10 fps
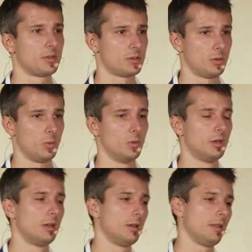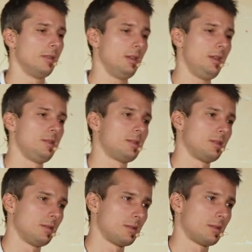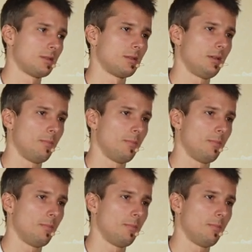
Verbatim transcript: So the instance